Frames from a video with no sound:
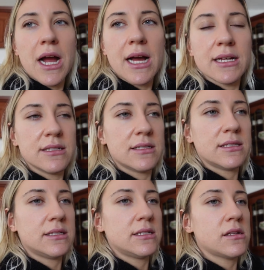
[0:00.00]

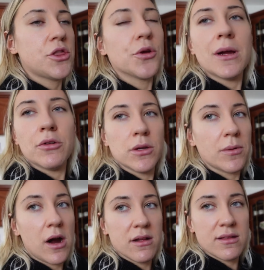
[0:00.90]
guys throughout the
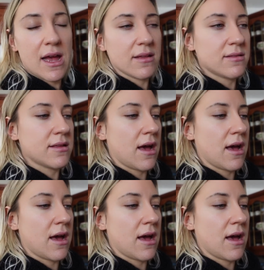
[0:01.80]
process